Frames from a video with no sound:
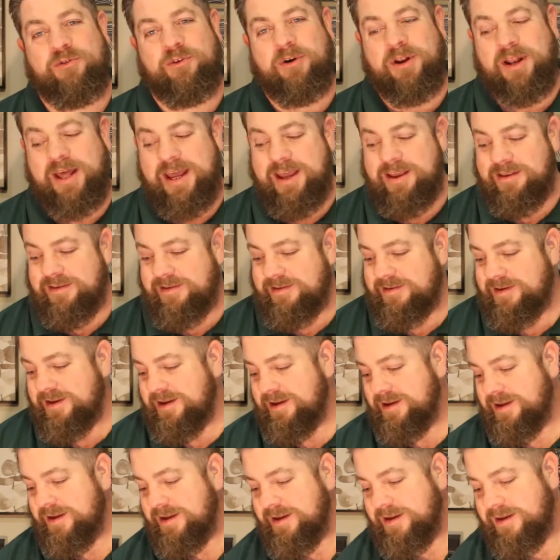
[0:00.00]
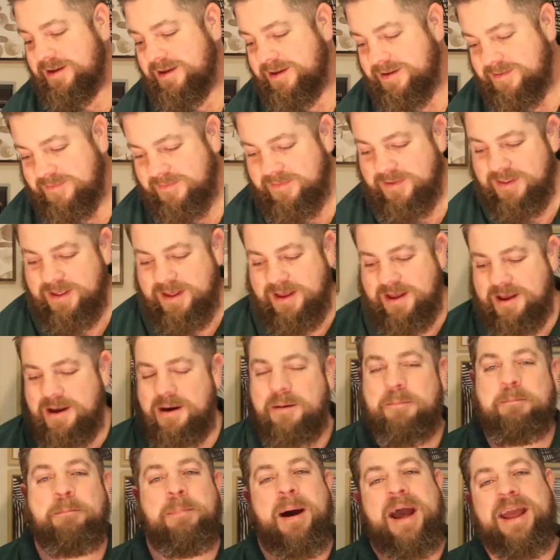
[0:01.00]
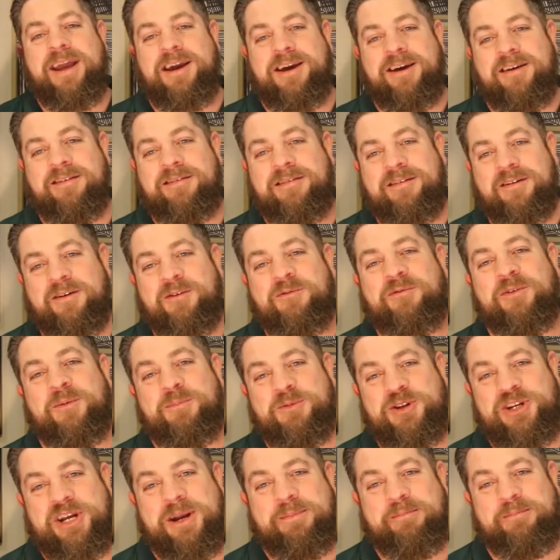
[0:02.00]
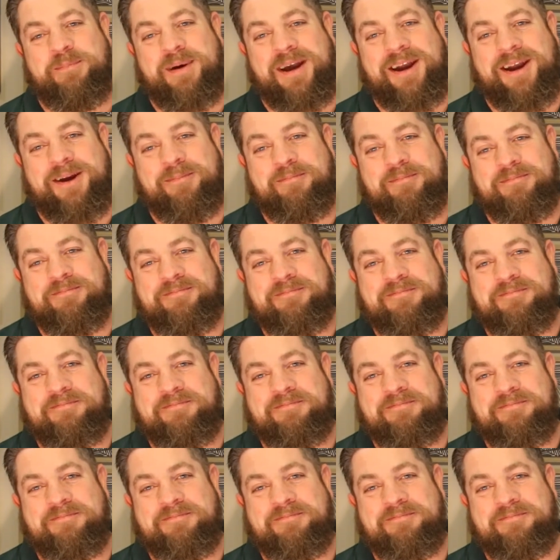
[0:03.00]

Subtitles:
release. Baker's from Jim Beam.